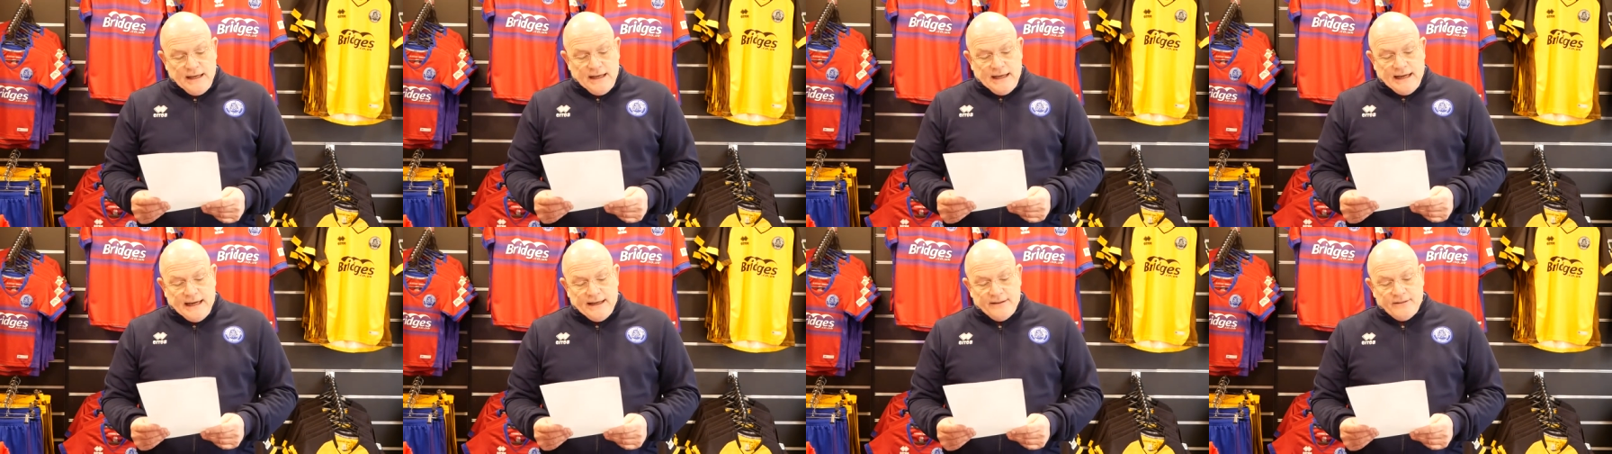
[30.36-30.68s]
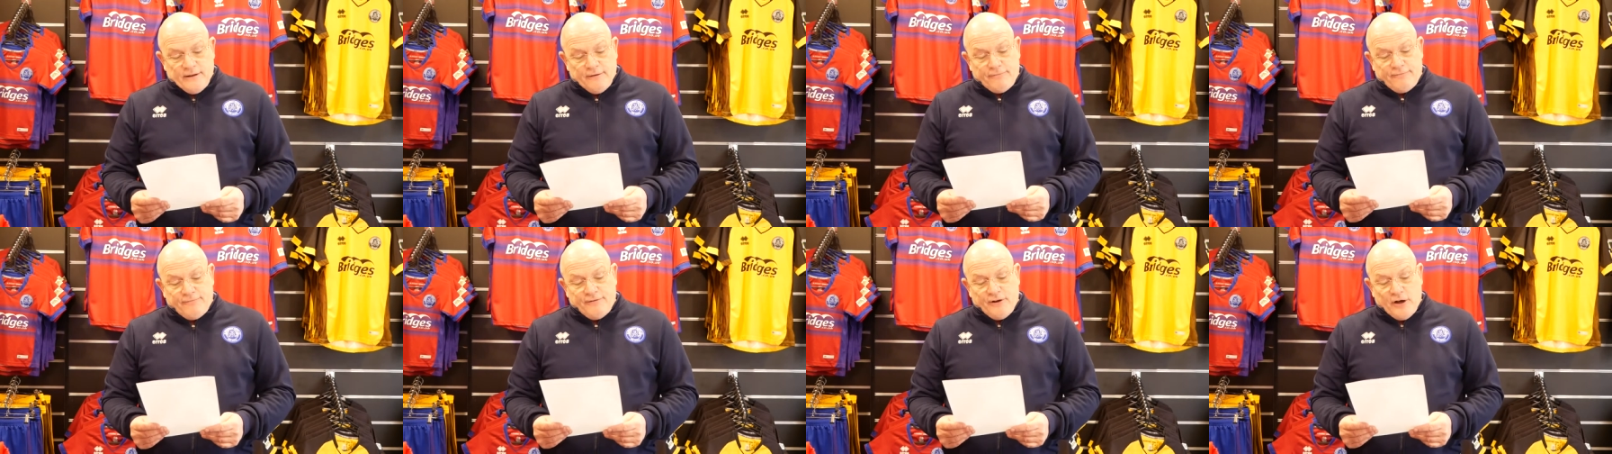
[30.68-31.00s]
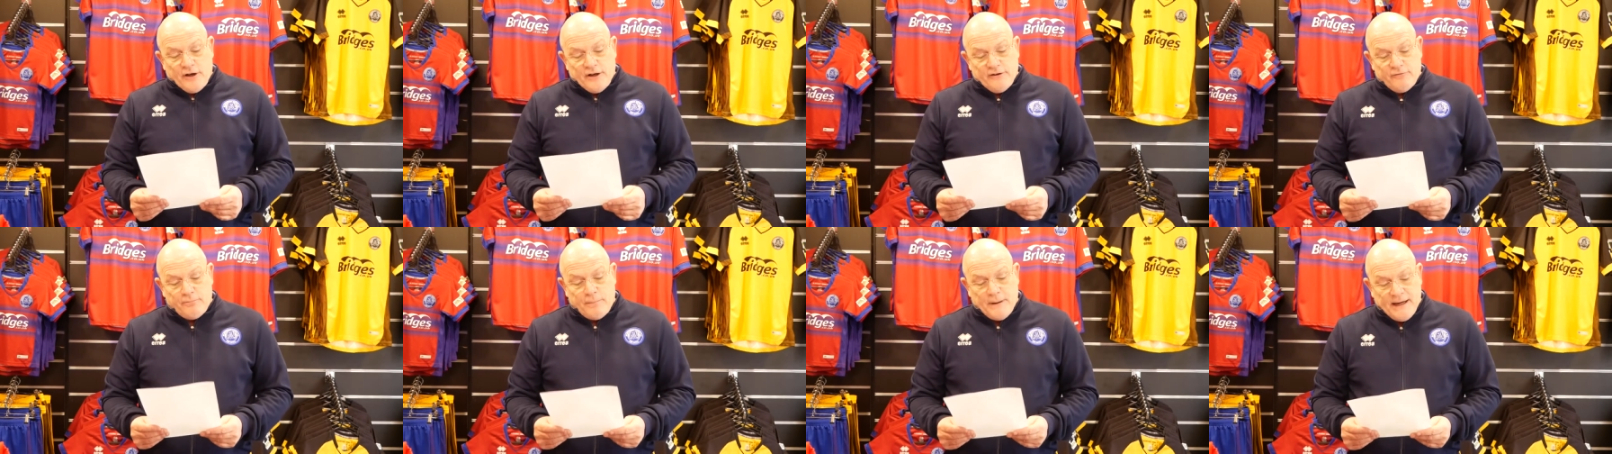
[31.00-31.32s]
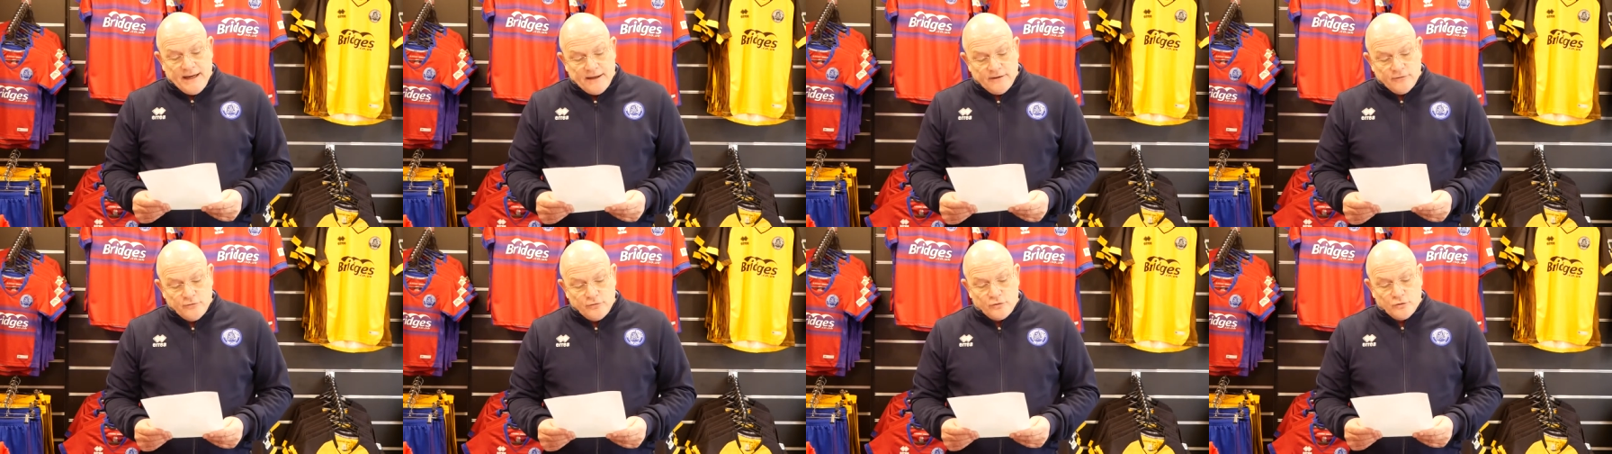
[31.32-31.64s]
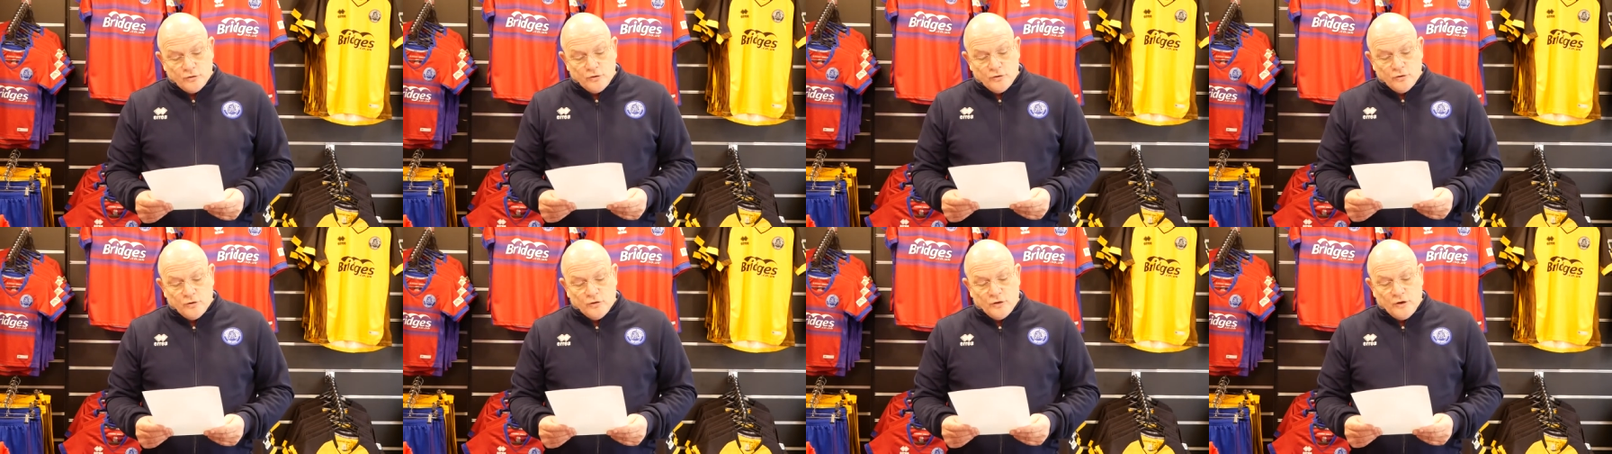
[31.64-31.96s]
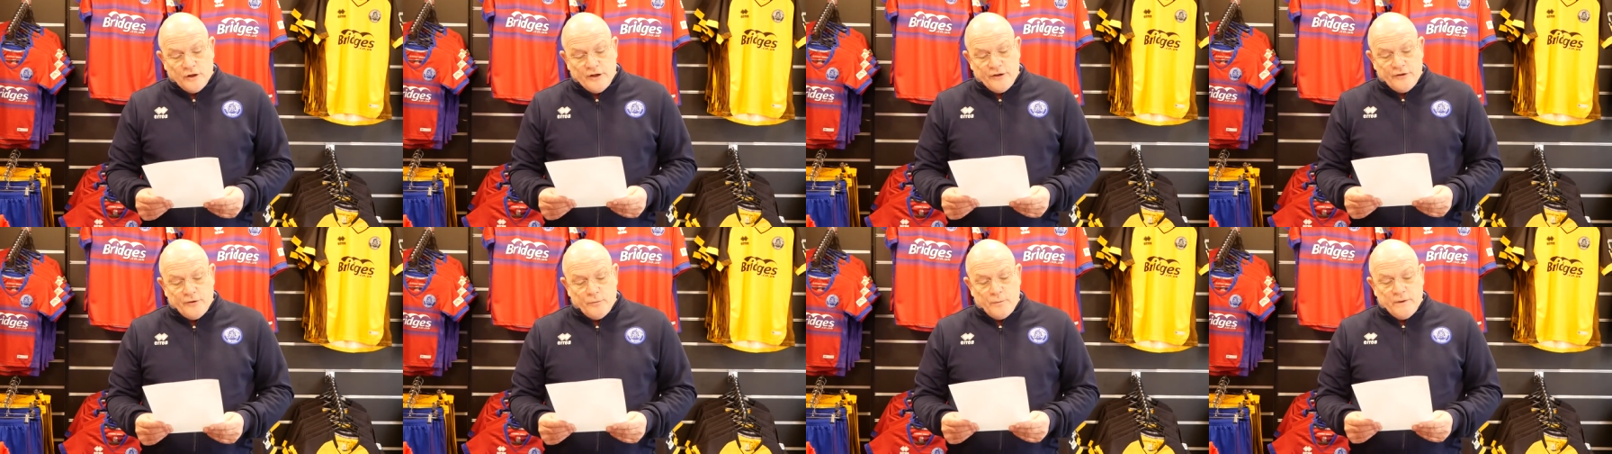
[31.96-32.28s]
and the five pound
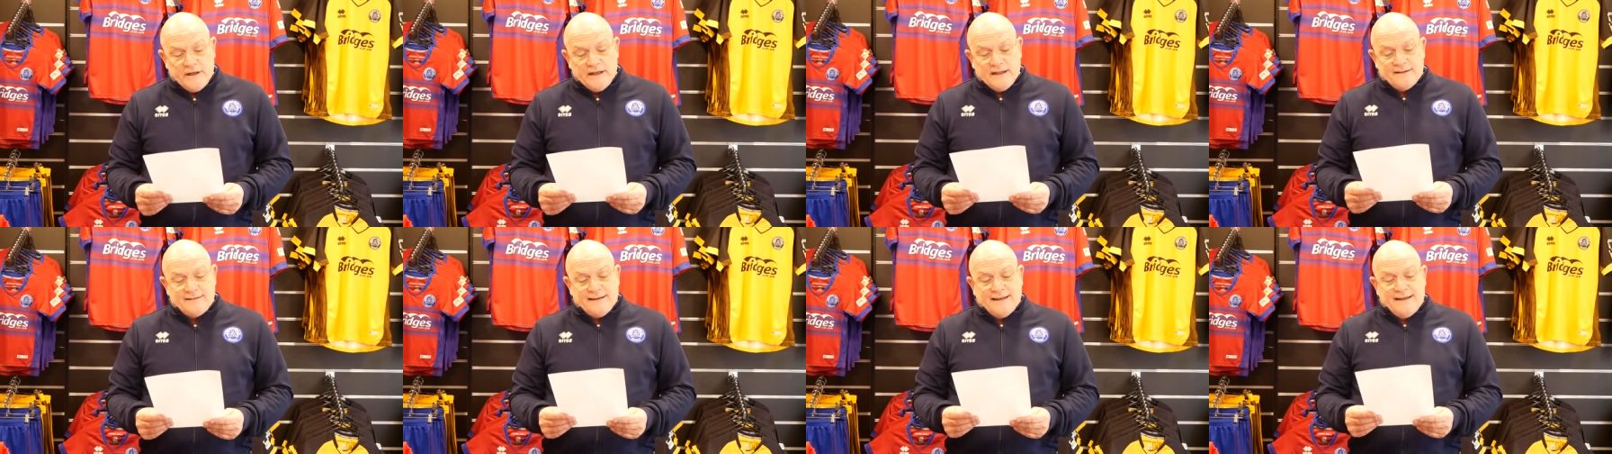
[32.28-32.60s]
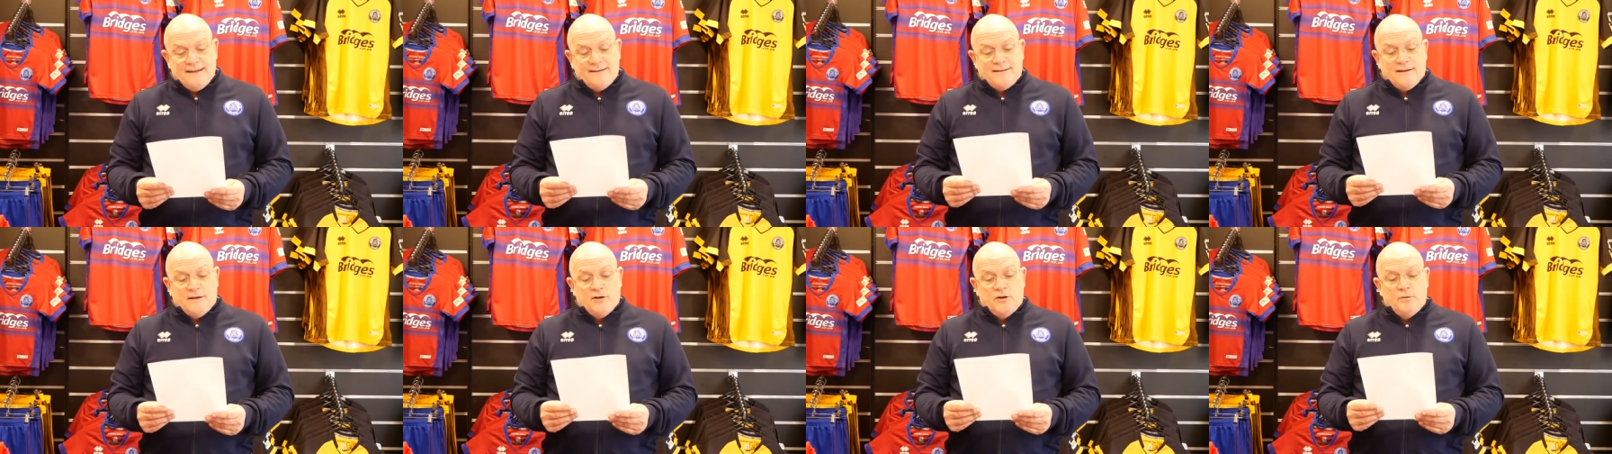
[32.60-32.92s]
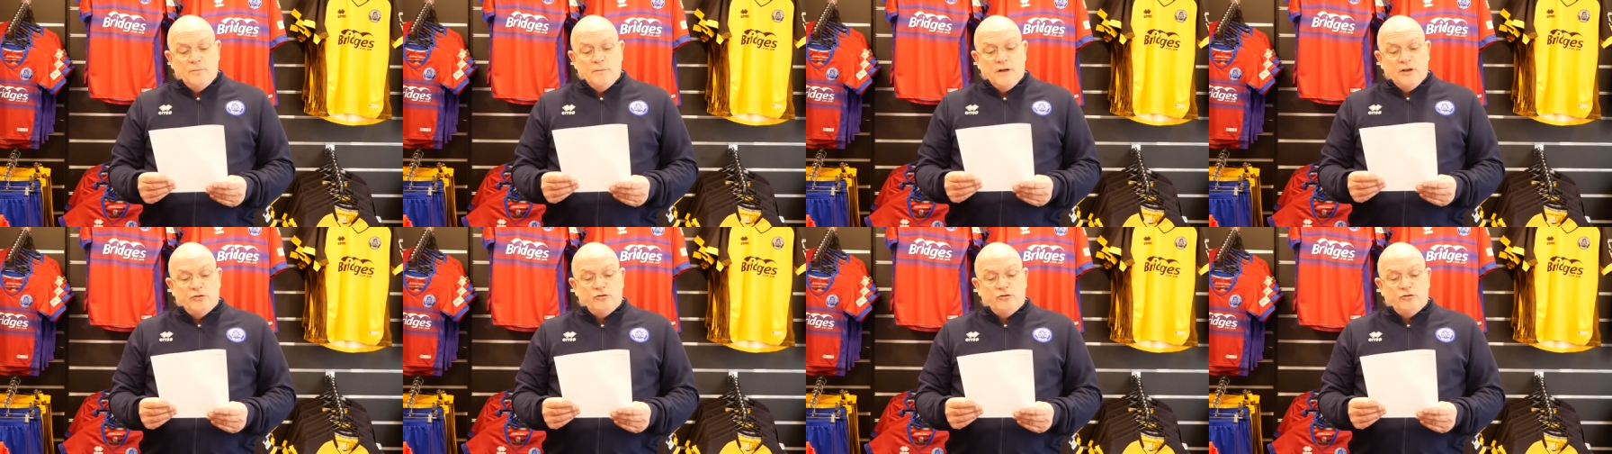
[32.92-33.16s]
draw, the winner takes home